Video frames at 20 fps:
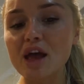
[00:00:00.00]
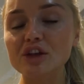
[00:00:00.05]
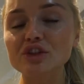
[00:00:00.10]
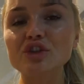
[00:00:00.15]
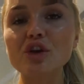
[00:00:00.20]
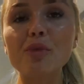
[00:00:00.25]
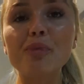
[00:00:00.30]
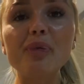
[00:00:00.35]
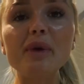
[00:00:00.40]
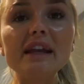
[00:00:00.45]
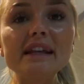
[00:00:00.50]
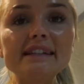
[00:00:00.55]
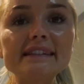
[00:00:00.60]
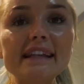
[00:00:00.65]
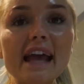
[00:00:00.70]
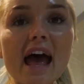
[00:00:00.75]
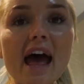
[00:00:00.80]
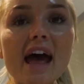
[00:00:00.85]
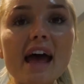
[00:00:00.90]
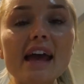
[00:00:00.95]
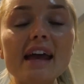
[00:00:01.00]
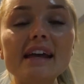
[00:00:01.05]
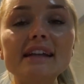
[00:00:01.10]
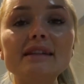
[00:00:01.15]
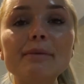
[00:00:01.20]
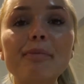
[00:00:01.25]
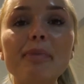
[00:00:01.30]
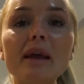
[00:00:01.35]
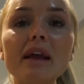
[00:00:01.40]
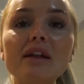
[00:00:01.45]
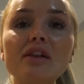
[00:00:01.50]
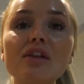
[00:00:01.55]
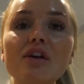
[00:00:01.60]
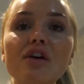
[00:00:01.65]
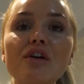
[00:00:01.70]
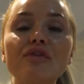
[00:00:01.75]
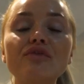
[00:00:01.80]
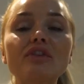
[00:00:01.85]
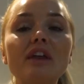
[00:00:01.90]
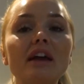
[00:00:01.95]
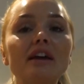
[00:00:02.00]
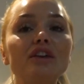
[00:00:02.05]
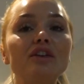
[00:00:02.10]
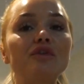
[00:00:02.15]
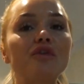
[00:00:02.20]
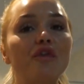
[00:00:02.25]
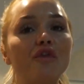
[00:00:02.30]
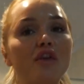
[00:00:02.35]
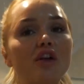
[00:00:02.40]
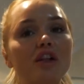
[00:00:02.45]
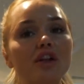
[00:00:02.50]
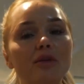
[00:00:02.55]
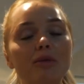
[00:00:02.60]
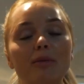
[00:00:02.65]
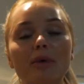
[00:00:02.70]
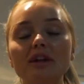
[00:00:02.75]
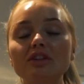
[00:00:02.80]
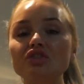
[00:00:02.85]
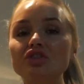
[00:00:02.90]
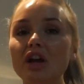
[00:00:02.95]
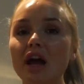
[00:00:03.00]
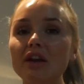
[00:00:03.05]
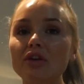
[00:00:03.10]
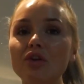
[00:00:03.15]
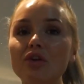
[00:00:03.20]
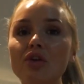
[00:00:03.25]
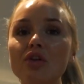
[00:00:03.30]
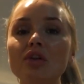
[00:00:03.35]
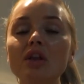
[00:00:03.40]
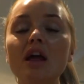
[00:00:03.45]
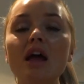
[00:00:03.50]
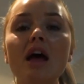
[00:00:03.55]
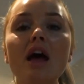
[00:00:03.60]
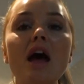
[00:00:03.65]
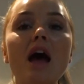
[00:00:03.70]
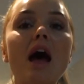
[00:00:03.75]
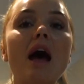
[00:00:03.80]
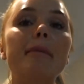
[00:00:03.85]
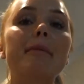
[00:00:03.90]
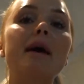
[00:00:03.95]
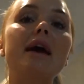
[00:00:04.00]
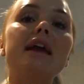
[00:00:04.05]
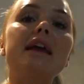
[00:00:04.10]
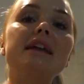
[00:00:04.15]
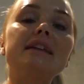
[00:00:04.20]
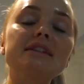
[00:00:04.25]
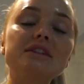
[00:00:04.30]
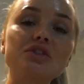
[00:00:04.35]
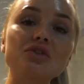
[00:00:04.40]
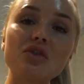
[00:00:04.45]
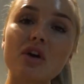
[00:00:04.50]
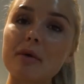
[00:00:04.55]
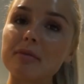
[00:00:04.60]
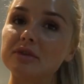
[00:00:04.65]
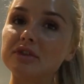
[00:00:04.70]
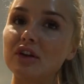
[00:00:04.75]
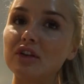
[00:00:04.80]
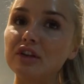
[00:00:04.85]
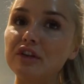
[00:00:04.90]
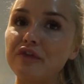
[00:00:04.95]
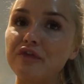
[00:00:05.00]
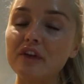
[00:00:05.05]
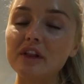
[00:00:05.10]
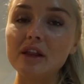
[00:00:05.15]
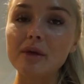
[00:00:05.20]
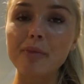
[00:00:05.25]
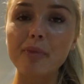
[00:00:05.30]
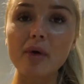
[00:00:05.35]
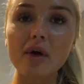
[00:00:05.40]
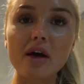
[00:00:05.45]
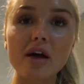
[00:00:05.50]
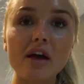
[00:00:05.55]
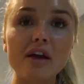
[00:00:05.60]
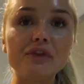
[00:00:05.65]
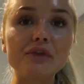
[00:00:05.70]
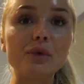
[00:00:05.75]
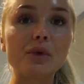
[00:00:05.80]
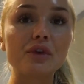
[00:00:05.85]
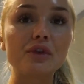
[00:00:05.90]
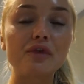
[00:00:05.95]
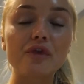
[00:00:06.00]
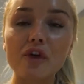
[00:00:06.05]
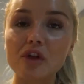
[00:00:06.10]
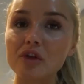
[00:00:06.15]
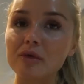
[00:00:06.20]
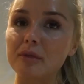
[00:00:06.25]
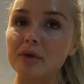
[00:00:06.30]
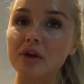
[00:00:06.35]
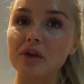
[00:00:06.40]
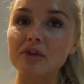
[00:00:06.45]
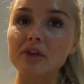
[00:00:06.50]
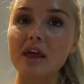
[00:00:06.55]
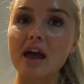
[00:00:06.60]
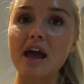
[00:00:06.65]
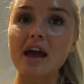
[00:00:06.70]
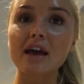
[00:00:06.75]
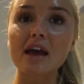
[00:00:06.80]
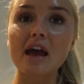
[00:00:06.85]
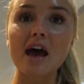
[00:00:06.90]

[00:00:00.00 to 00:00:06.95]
So peace, guys. Big love. Thank you for following my channel. My Instagram is Hollie Philippa, if you want to follow me on there,